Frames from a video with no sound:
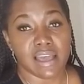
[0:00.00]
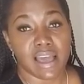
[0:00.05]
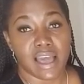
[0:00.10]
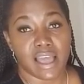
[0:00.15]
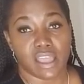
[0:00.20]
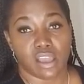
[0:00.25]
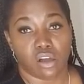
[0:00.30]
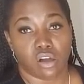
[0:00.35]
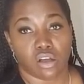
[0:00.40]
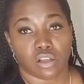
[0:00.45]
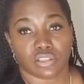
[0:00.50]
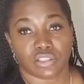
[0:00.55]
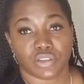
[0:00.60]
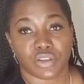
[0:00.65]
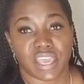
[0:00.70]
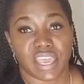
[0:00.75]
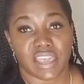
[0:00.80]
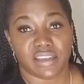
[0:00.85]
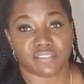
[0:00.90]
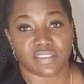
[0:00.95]
I also
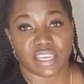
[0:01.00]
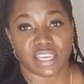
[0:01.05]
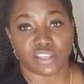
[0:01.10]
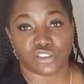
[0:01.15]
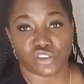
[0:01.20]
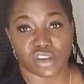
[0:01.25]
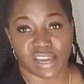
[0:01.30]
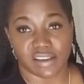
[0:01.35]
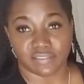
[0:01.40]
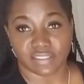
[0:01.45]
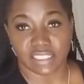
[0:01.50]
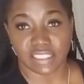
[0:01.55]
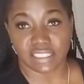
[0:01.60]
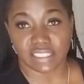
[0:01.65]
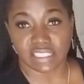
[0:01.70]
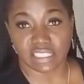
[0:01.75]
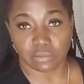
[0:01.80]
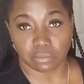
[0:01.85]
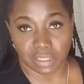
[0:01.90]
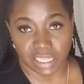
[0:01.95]
have a traveling
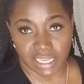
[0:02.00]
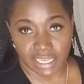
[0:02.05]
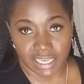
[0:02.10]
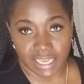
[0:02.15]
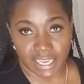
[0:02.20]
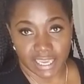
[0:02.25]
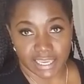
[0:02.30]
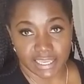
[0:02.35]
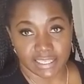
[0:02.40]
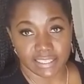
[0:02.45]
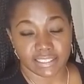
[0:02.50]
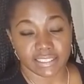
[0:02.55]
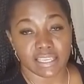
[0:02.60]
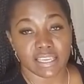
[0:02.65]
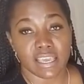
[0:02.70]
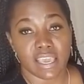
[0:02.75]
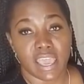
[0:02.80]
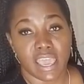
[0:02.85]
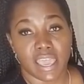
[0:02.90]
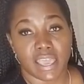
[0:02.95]
display case,
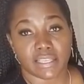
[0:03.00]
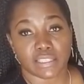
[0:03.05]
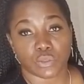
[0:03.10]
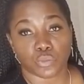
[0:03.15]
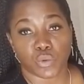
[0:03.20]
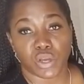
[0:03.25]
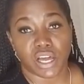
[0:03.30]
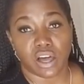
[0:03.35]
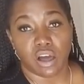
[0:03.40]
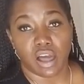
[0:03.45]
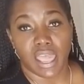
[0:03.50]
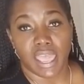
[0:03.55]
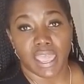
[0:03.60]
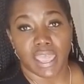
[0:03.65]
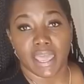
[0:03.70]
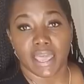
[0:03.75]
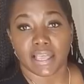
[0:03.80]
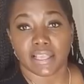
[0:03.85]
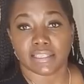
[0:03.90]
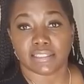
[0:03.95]
as well
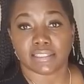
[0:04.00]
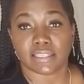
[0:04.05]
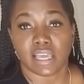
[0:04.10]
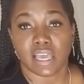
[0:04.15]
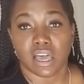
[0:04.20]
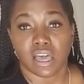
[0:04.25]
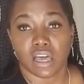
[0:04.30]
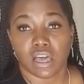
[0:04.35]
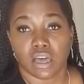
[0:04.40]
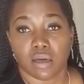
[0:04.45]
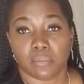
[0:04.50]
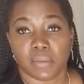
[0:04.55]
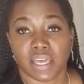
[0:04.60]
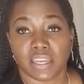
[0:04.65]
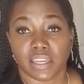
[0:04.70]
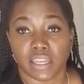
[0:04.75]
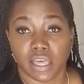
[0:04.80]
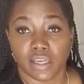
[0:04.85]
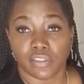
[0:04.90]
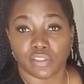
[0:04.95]
as
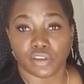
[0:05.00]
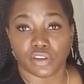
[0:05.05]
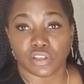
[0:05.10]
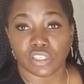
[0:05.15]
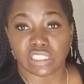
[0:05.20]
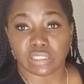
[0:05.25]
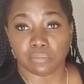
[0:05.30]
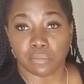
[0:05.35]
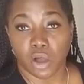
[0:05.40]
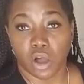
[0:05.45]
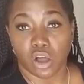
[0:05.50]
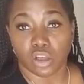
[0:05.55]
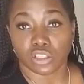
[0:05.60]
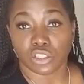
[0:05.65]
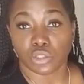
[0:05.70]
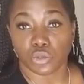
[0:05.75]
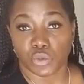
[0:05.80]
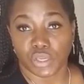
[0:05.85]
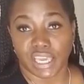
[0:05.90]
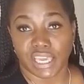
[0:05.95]
another small
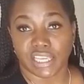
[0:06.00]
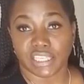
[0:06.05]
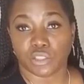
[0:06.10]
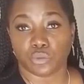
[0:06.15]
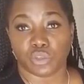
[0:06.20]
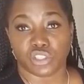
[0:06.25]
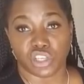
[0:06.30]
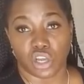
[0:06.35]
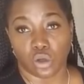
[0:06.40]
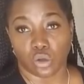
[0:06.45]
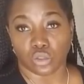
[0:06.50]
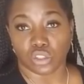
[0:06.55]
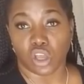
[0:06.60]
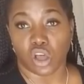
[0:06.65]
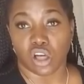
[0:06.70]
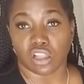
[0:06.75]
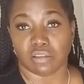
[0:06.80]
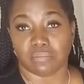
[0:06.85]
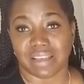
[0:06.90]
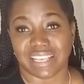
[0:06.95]
suitcase which holds
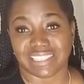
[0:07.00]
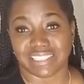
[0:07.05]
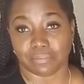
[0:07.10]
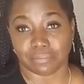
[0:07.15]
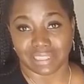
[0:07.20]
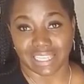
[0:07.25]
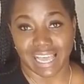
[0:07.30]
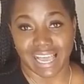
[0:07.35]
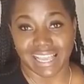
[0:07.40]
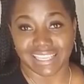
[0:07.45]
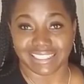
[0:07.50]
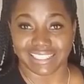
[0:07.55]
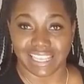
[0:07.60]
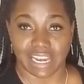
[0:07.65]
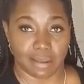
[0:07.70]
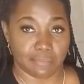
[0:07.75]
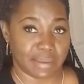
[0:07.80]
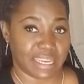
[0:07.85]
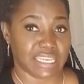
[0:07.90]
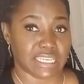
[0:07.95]
all of my supplies that
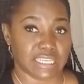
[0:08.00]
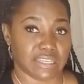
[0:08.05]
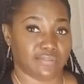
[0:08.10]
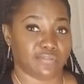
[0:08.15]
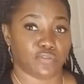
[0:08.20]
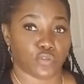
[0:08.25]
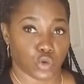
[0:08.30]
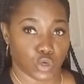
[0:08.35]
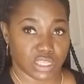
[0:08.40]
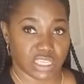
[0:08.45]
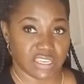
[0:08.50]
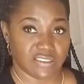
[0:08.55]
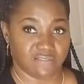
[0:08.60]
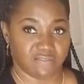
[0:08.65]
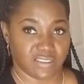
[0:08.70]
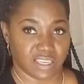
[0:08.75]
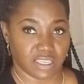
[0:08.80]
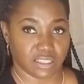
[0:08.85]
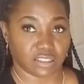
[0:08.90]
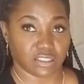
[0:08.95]
I may need for the
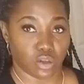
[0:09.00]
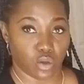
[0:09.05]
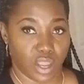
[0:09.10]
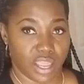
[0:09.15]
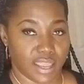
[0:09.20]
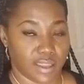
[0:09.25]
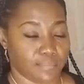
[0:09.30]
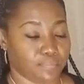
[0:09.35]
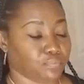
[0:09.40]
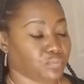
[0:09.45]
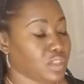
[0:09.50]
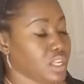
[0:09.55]
event, okay?